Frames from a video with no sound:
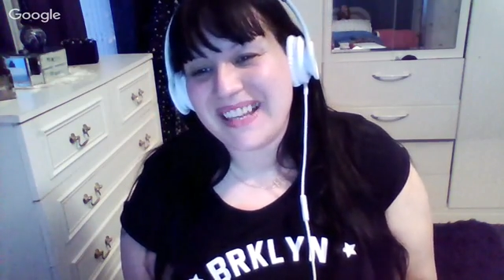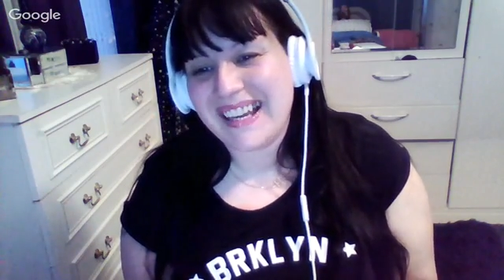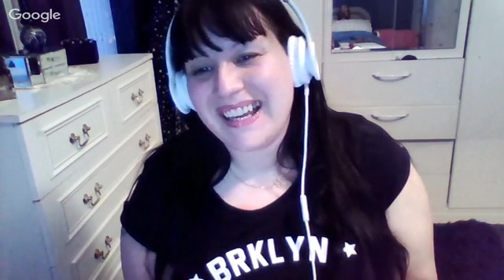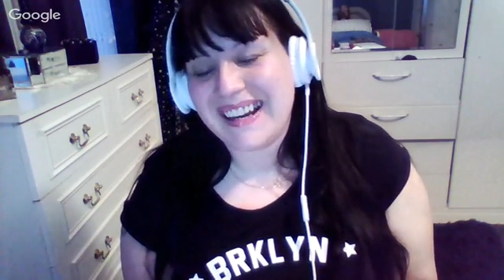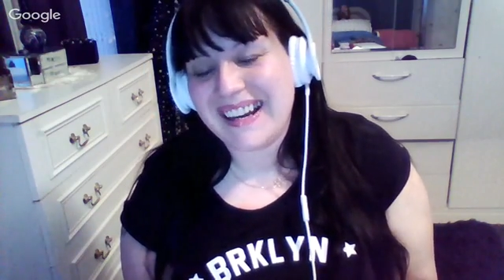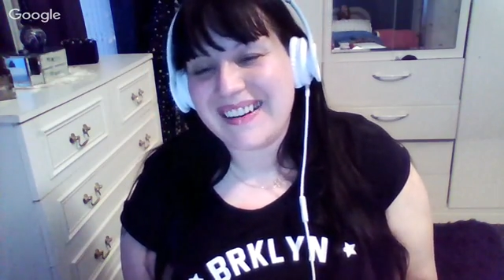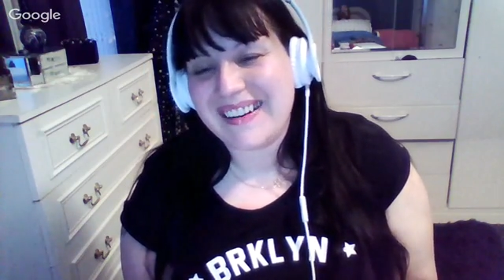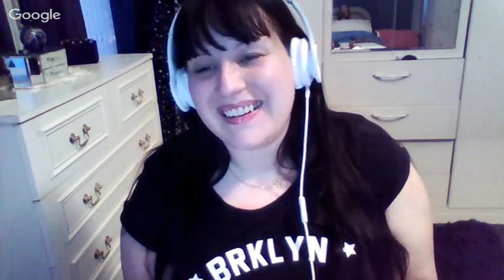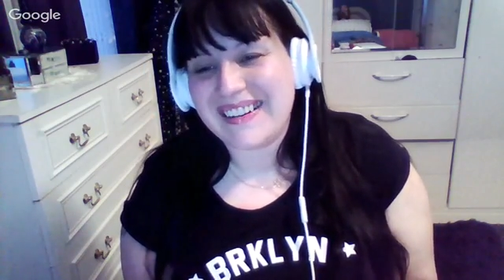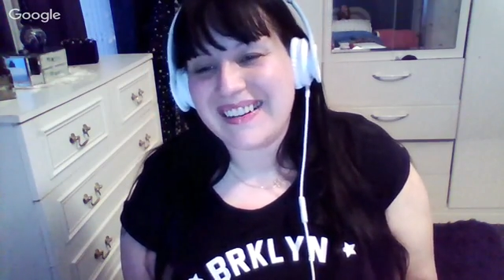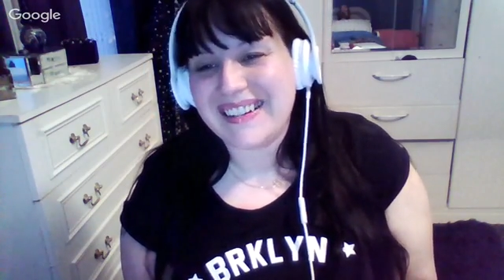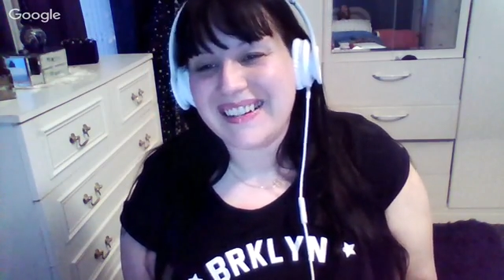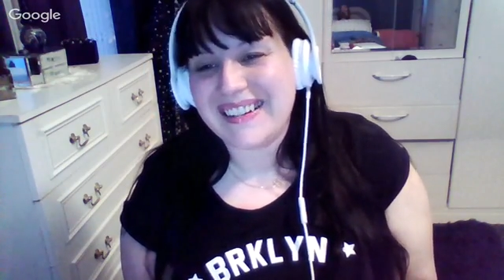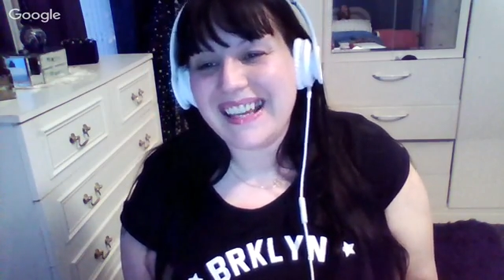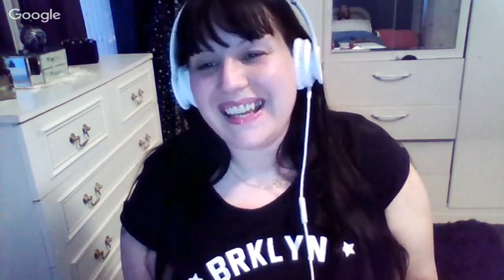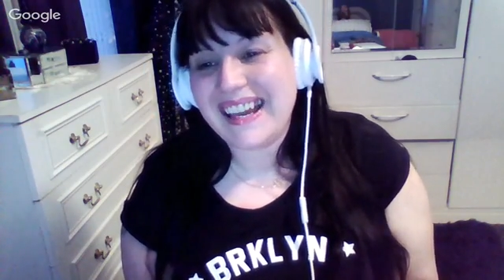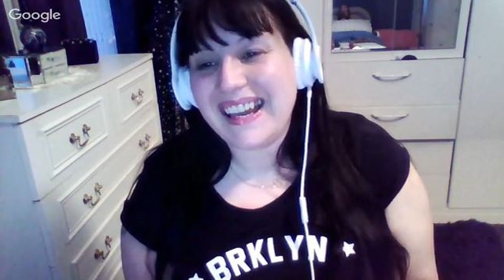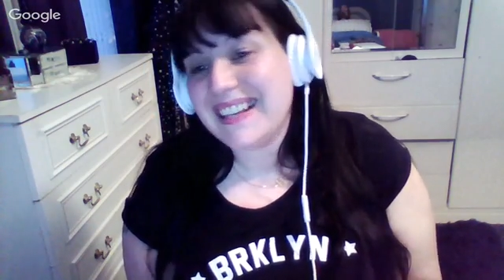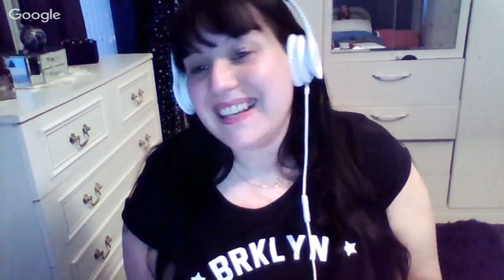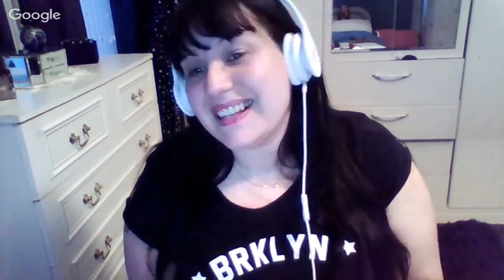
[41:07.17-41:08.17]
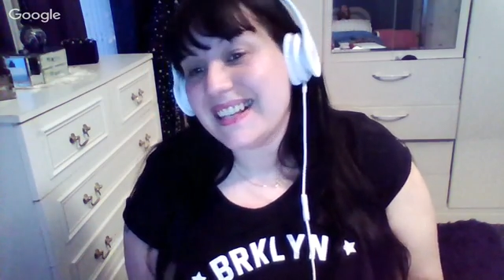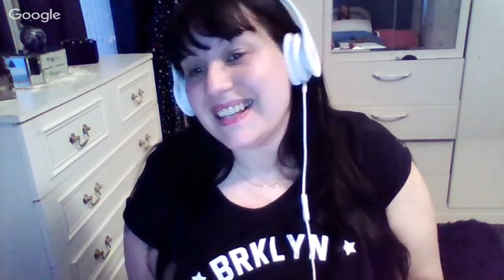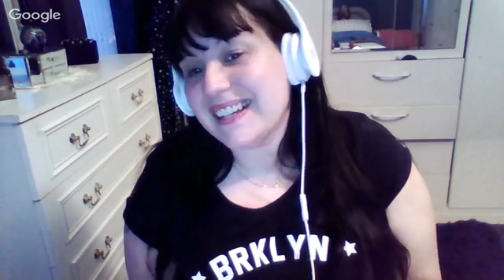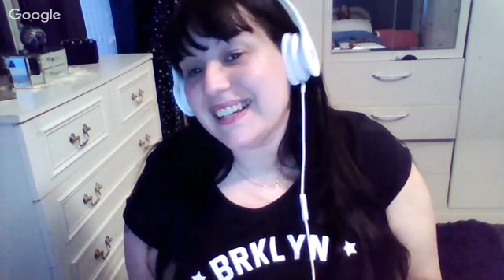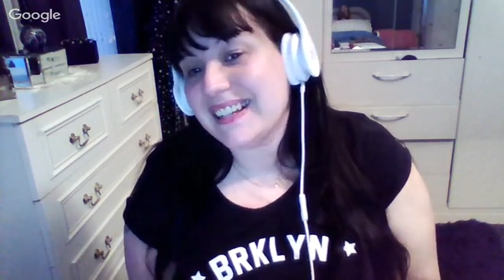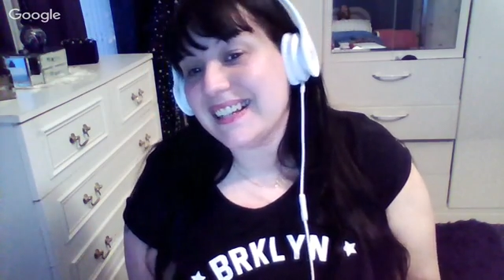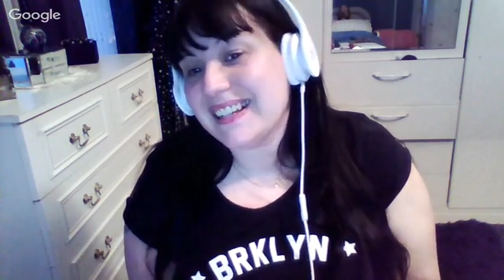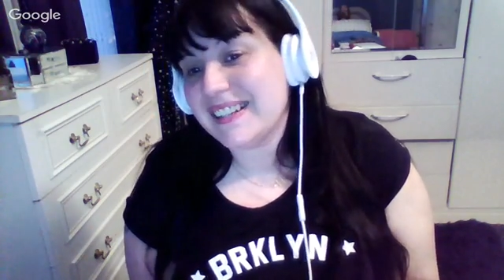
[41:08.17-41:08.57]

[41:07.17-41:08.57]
yeah, exactly.